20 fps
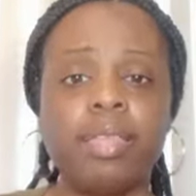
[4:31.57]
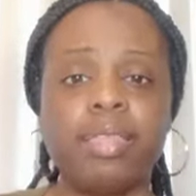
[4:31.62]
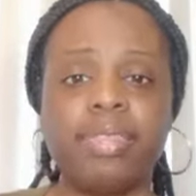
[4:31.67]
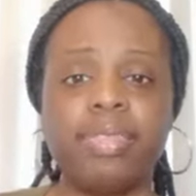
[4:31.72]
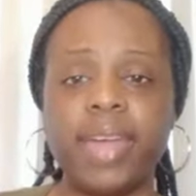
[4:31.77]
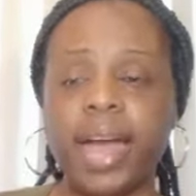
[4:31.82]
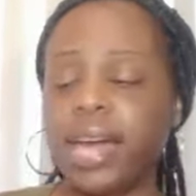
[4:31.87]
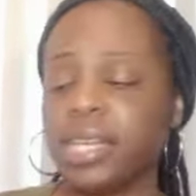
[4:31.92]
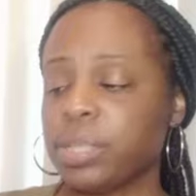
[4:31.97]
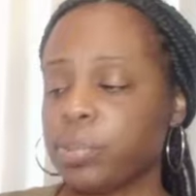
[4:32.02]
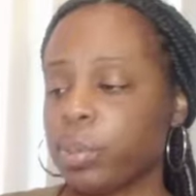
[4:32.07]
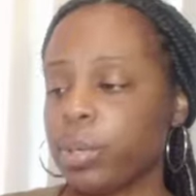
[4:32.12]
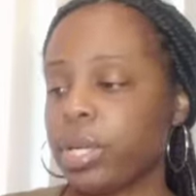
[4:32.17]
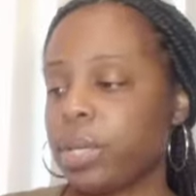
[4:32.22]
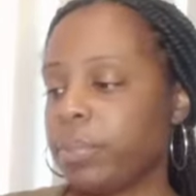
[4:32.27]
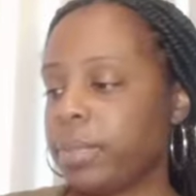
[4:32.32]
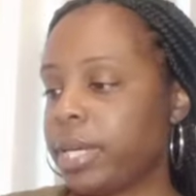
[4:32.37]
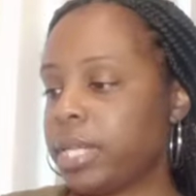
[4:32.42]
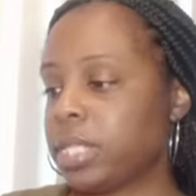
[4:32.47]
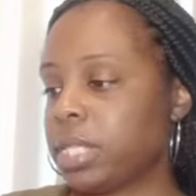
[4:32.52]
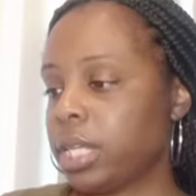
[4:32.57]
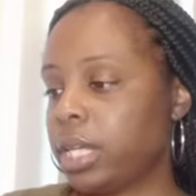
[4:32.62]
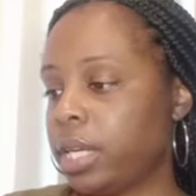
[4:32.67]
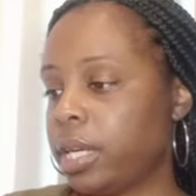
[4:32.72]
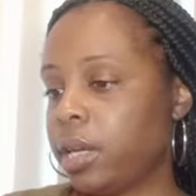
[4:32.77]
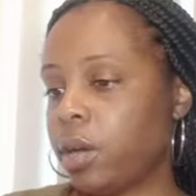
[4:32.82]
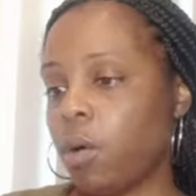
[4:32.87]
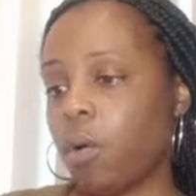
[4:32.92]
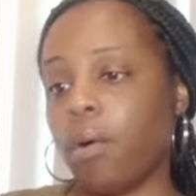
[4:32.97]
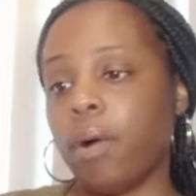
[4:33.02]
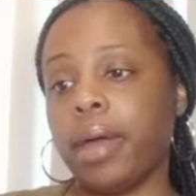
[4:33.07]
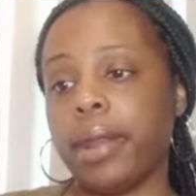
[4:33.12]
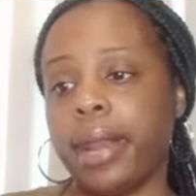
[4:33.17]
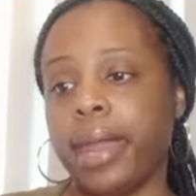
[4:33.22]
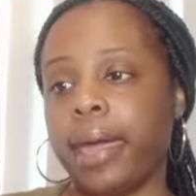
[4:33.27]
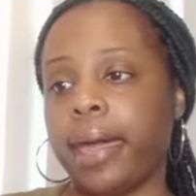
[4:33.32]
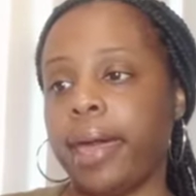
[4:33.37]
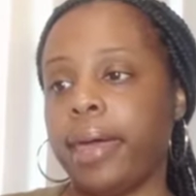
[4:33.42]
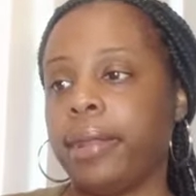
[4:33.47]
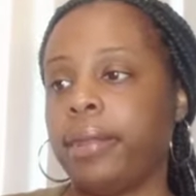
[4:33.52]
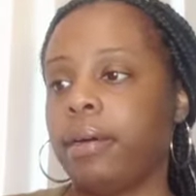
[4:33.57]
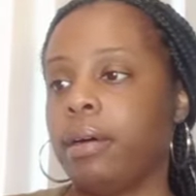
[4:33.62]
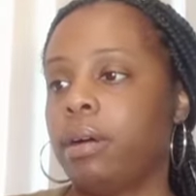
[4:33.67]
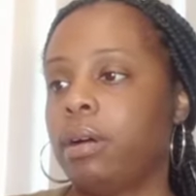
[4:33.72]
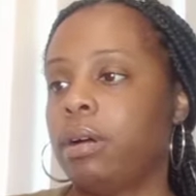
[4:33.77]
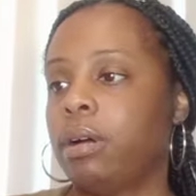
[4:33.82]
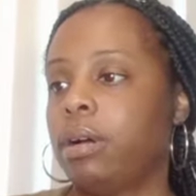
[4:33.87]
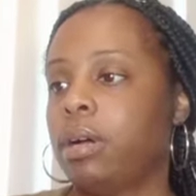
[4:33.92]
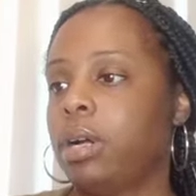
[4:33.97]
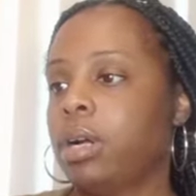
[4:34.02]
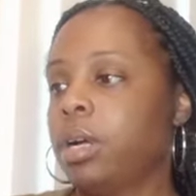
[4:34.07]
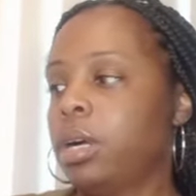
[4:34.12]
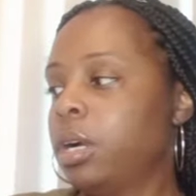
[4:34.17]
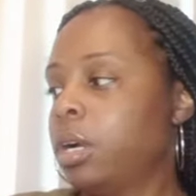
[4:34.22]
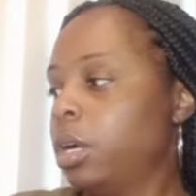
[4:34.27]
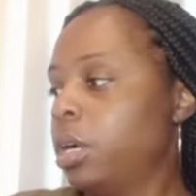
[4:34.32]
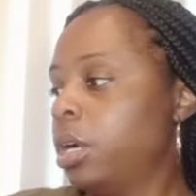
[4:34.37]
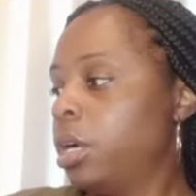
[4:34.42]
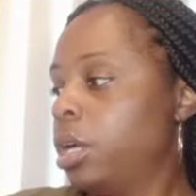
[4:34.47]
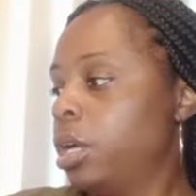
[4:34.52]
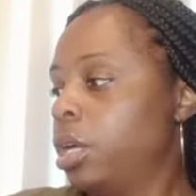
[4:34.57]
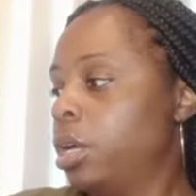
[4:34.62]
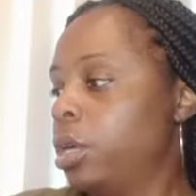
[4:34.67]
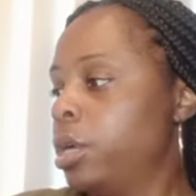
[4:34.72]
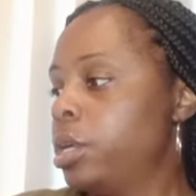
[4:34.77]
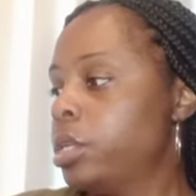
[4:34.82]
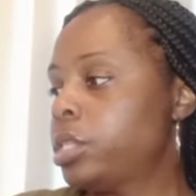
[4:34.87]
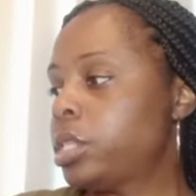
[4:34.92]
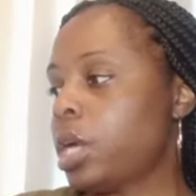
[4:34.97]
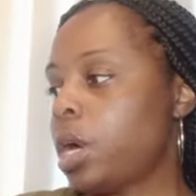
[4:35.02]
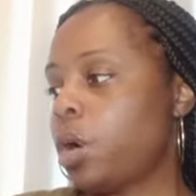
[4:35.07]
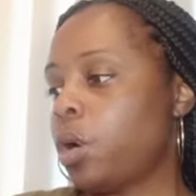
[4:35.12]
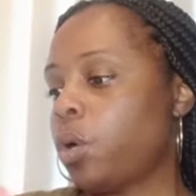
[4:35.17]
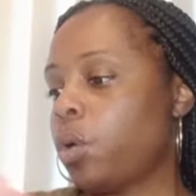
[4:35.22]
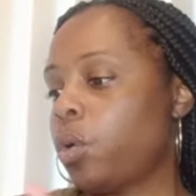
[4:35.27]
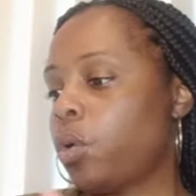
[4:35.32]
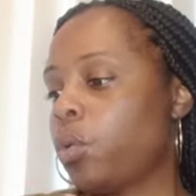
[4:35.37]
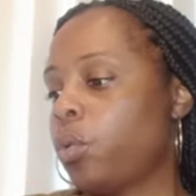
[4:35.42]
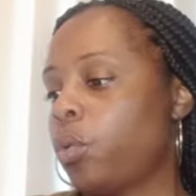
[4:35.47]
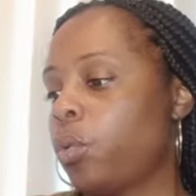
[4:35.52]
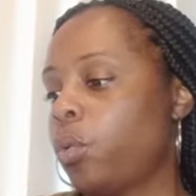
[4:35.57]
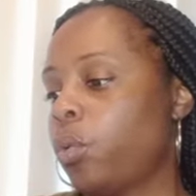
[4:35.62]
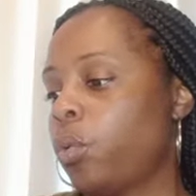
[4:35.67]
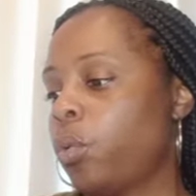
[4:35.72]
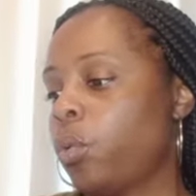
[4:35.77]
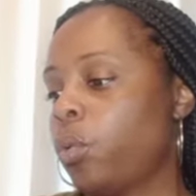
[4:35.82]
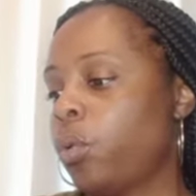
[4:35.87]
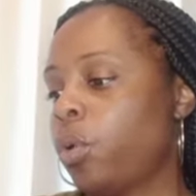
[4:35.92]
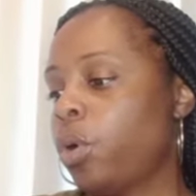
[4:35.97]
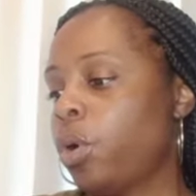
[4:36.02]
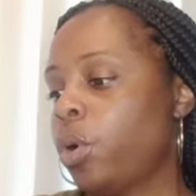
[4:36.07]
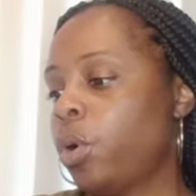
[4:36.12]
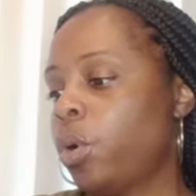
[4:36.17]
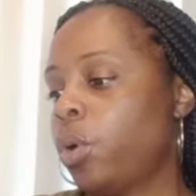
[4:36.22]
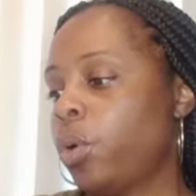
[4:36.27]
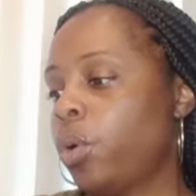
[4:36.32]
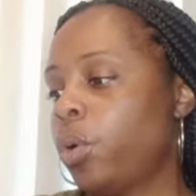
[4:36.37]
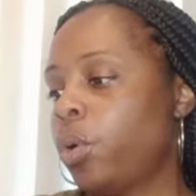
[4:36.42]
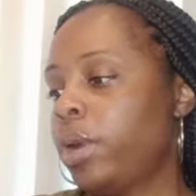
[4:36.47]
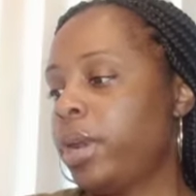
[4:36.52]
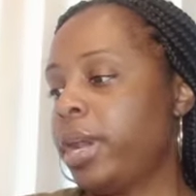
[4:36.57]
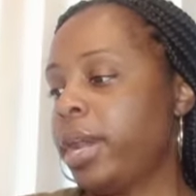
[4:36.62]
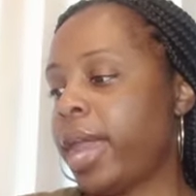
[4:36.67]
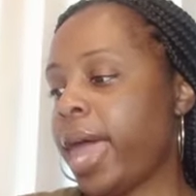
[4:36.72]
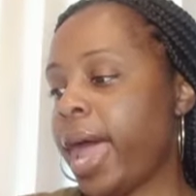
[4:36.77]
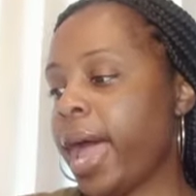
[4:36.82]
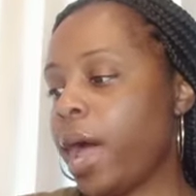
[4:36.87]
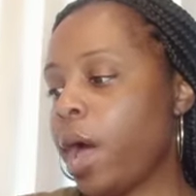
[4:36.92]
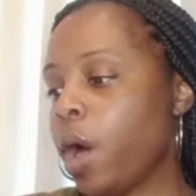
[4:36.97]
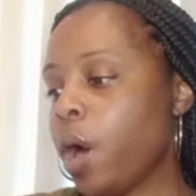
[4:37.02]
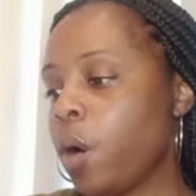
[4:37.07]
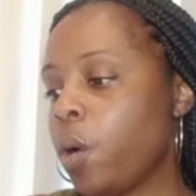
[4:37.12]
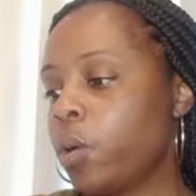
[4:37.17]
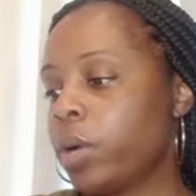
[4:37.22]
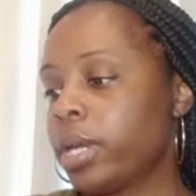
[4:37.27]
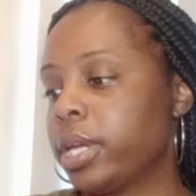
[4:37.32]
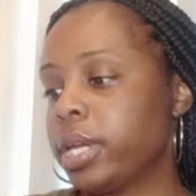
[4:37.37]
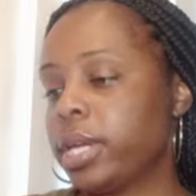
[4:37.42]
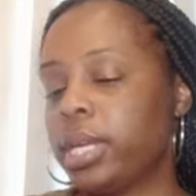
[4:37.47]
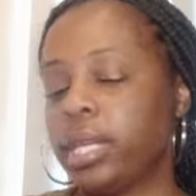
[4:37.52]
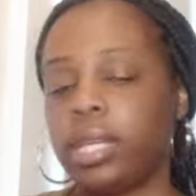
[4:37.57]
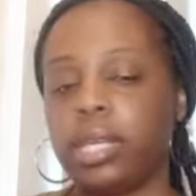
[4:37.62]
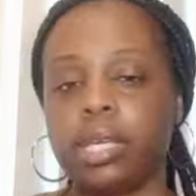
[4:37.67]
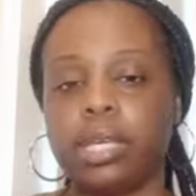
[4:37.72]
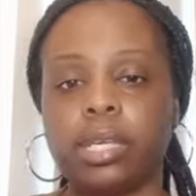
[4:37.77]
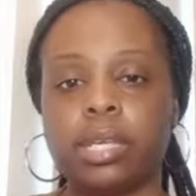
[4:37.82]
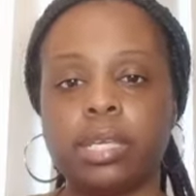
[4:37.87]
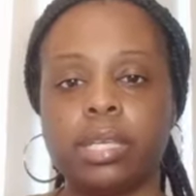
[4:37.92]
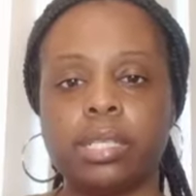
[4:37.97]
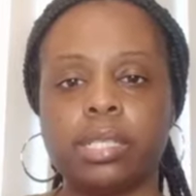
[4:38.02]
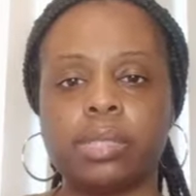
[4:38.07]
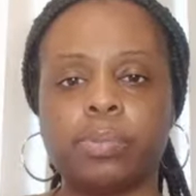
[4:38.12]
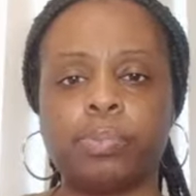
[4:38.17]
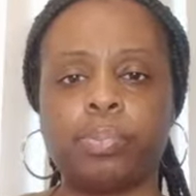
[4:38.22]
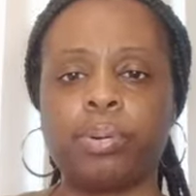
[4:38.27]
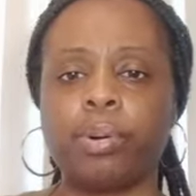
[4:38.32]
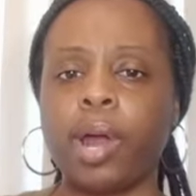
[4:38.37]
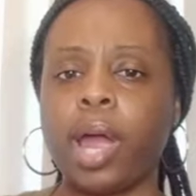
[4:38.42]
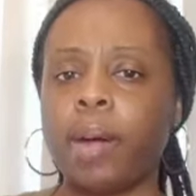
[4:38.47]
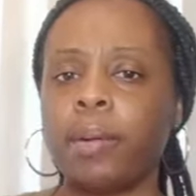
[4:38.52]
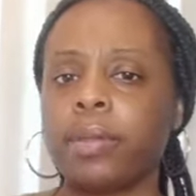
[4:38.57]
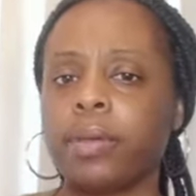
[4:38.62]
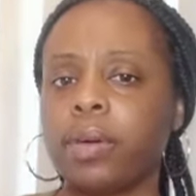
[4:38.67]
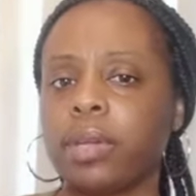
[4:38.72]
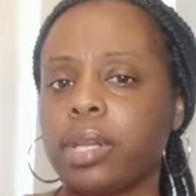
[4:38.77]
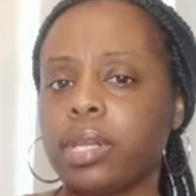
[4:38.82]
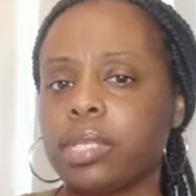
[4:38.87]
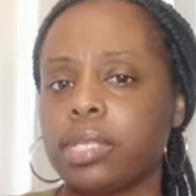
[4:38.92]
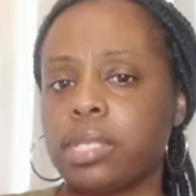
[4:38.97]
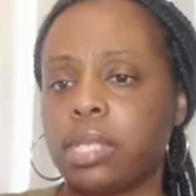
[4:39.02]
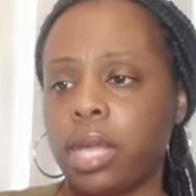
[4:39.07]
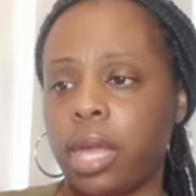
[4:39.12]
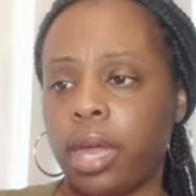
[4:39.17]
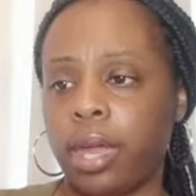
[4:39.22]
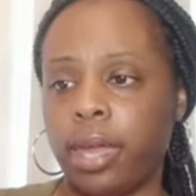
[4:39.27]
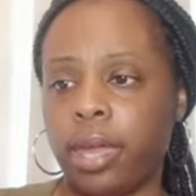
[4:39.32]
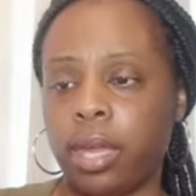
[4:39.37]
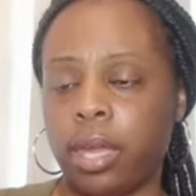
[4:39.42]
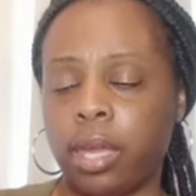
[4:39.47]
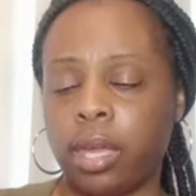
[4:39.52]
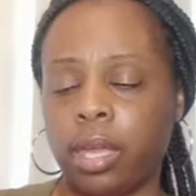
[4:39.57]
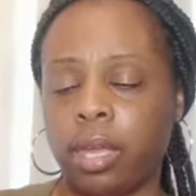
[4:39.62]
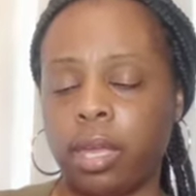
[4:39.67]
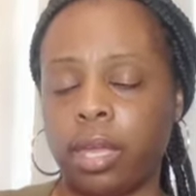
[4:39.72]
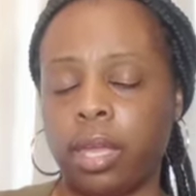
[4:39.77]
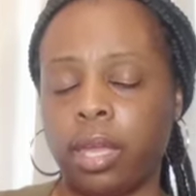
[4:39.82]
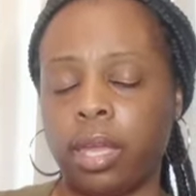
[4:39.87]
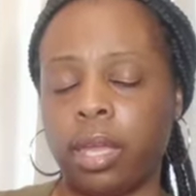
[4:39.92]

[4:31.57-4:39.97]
that's pretty much it on that. So now it is probably going to take